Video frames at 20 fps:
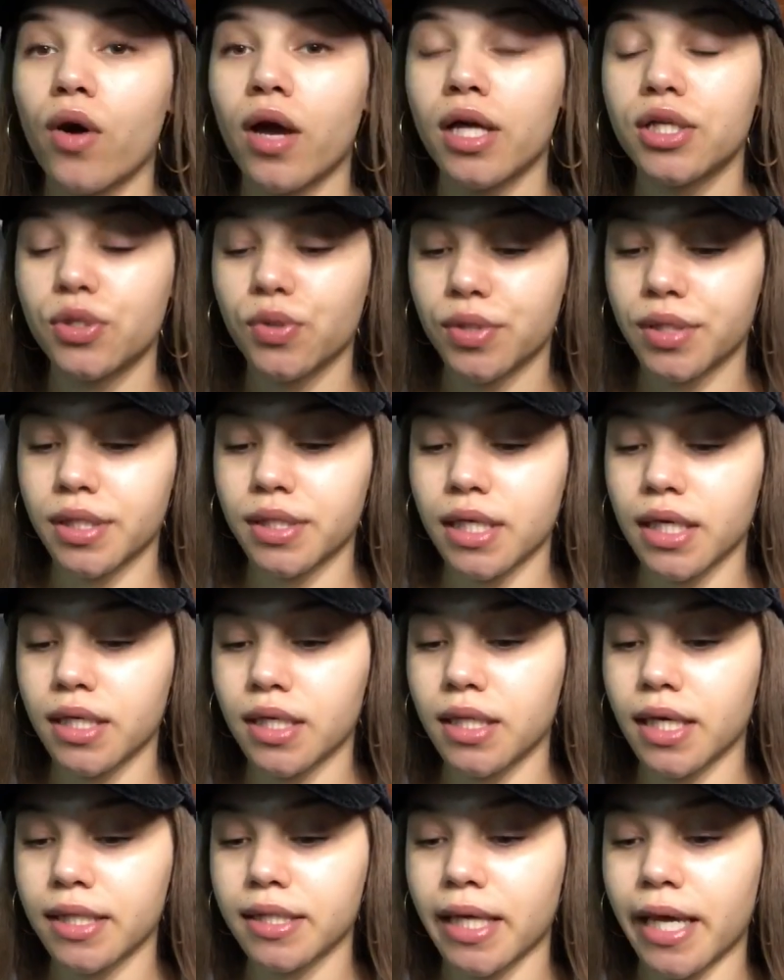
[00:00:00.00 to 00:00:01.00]
Okay, so since I
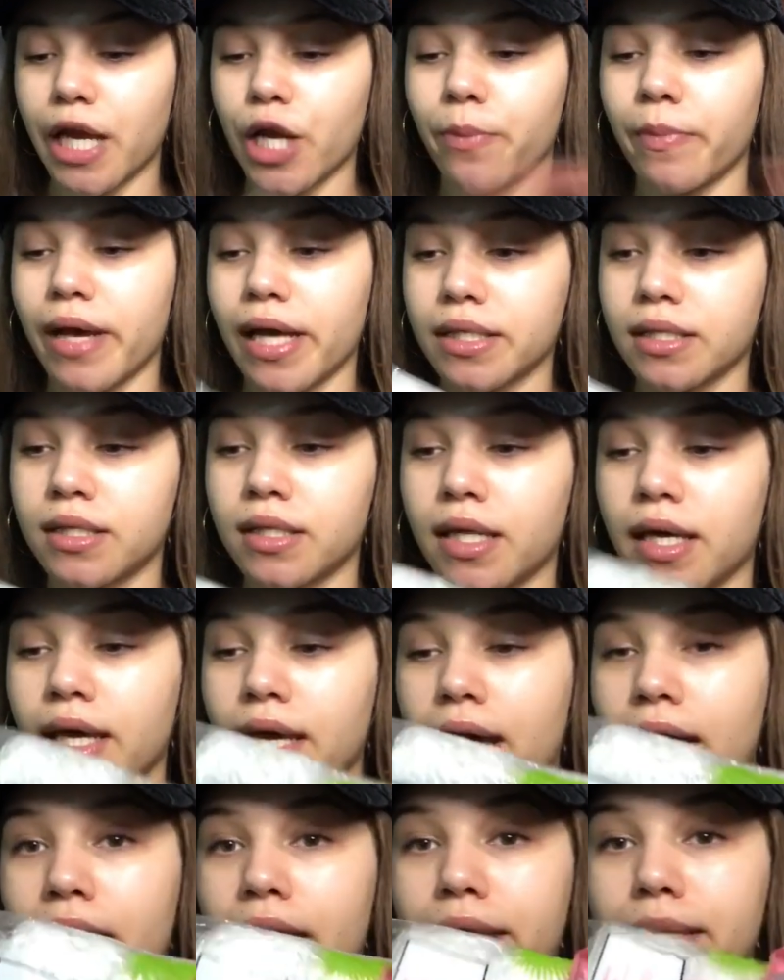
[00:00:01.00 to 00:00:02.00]
did like the hair mask
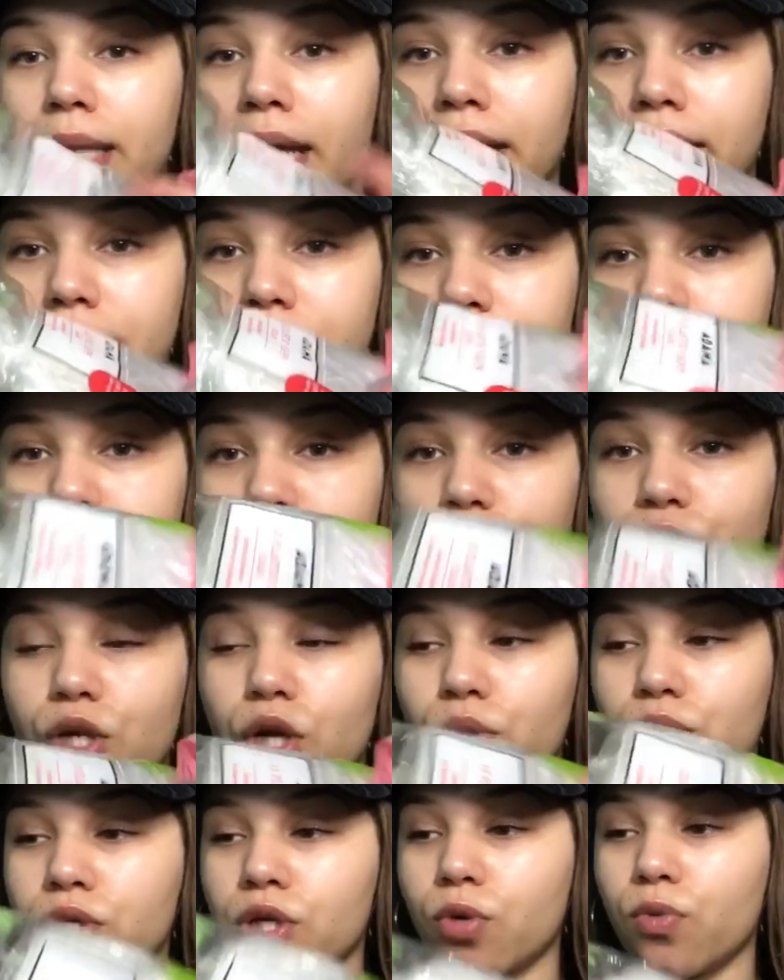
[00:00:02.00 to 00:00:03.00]
today, I like, you
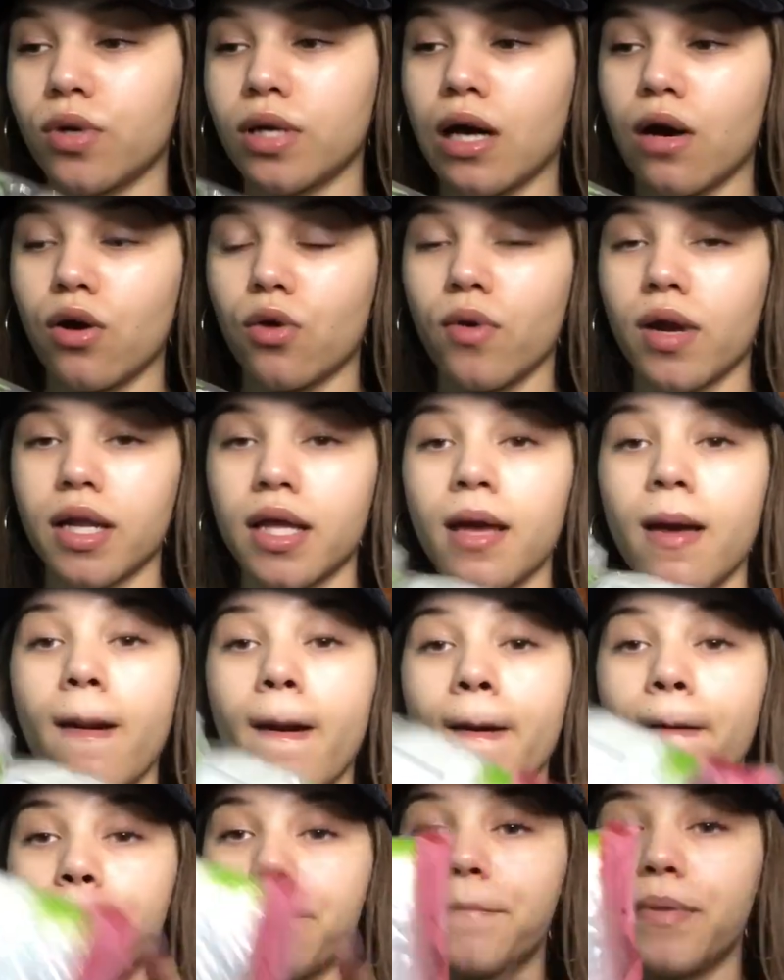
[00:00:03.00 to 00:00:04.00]
know, took one out already,
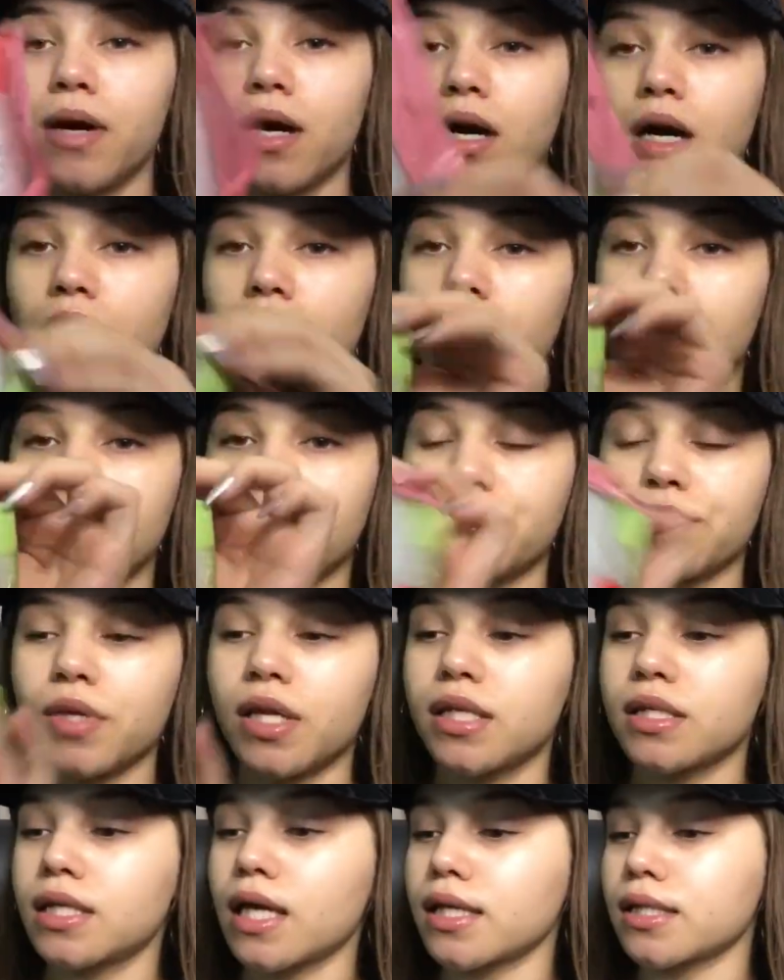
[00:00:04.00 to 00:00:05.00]
but
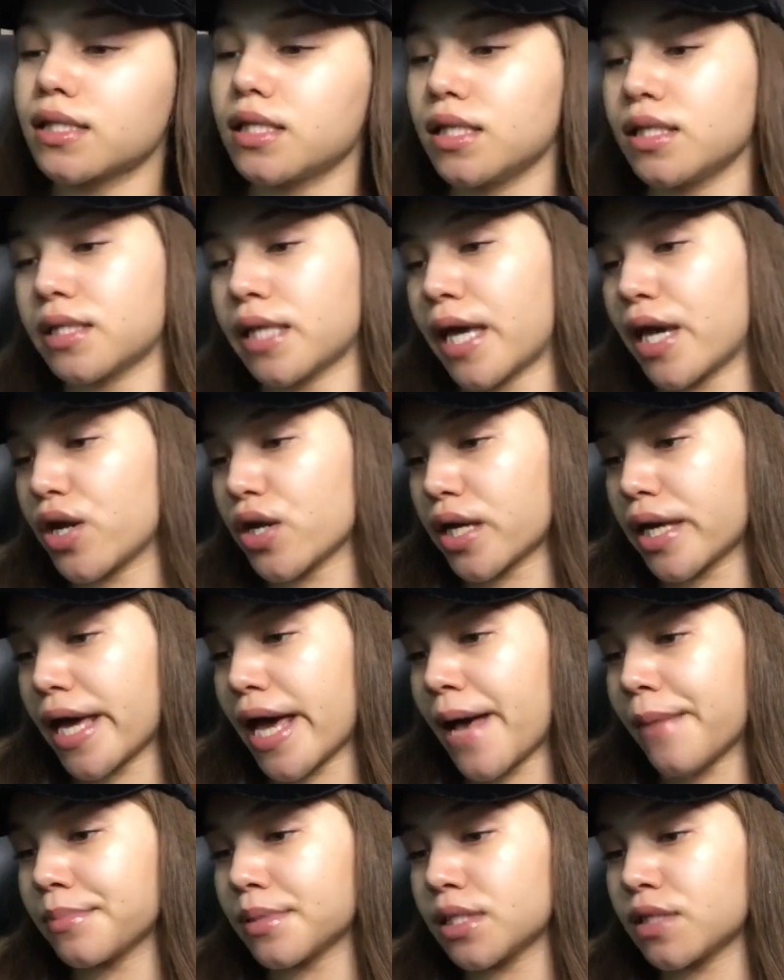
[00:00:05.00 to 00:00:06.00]
it's like these hair
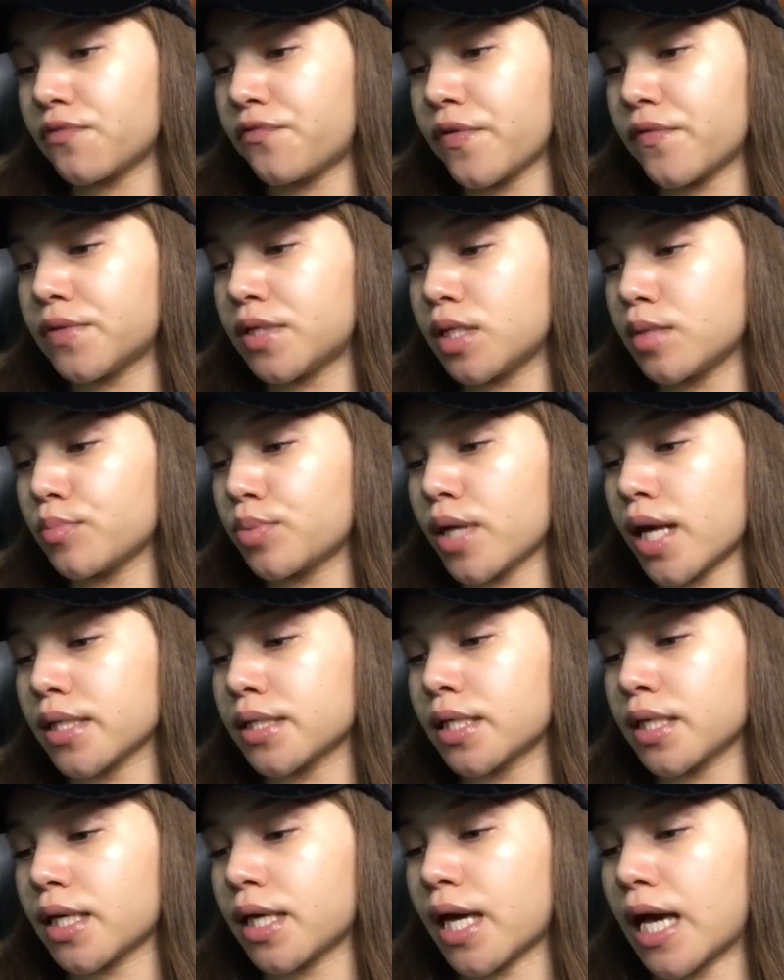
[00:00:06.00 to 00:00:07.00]
caps, these 15
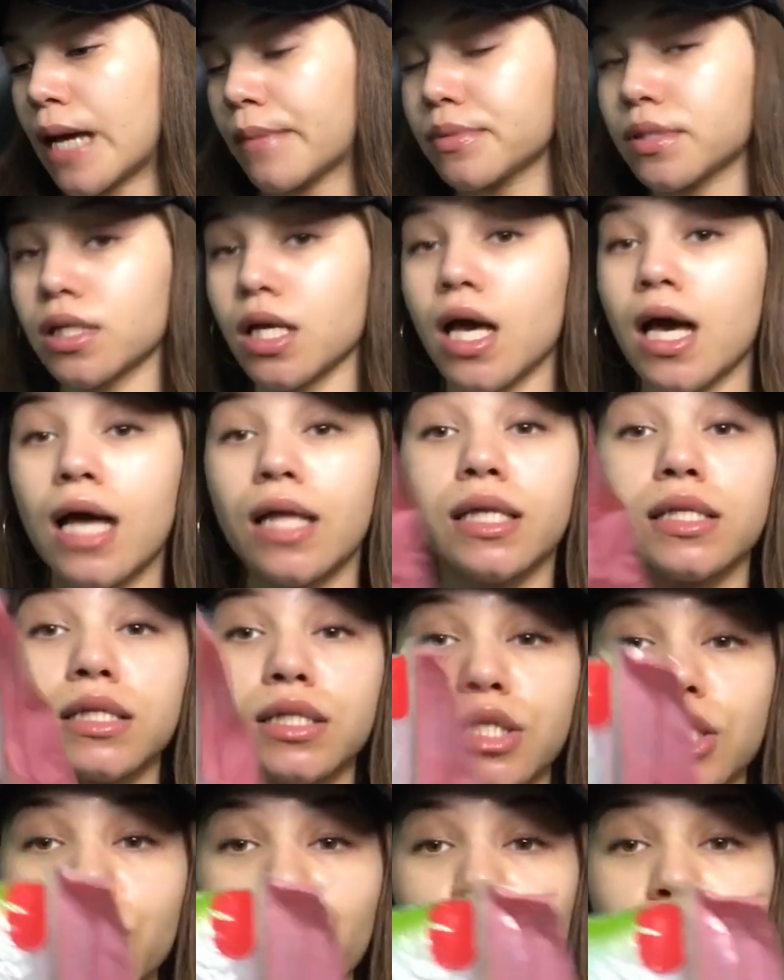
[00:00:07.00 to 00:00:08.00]
plastic caps, these
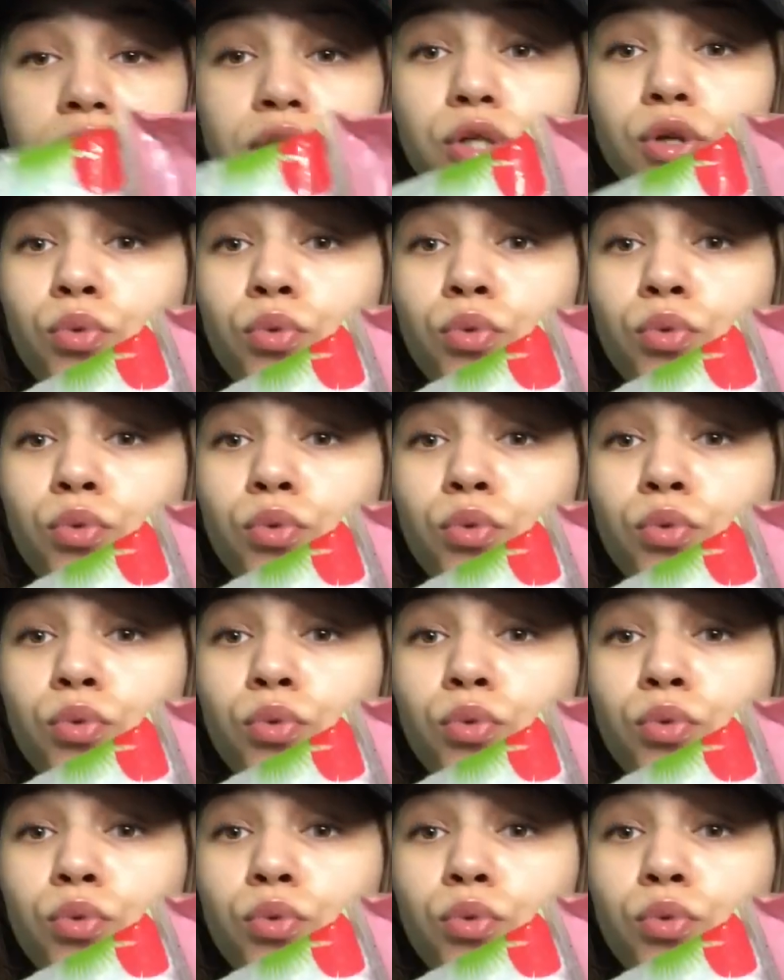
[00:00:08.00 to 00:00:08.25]
clear ones.